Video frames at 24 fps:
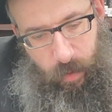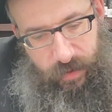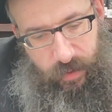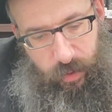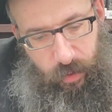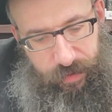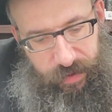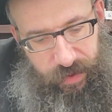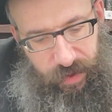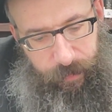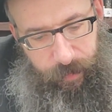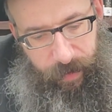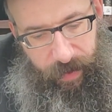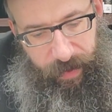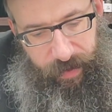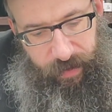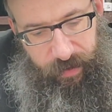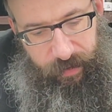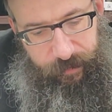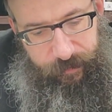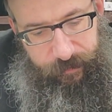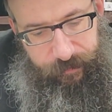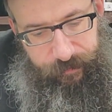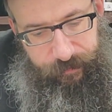holding it
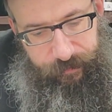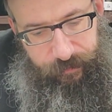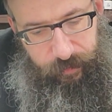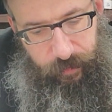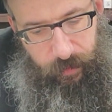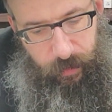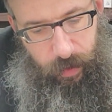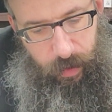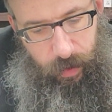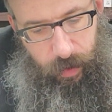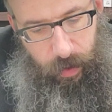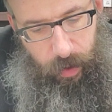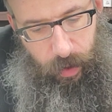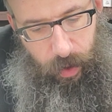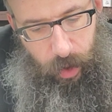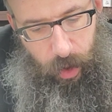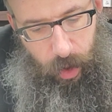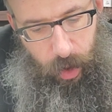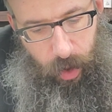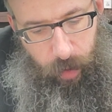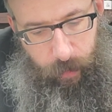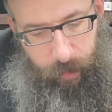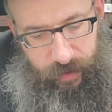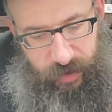back?
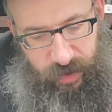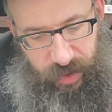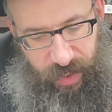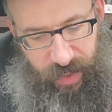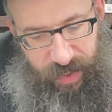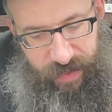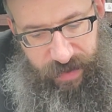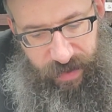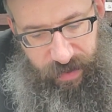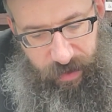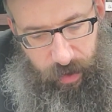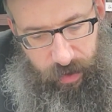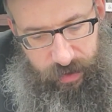Even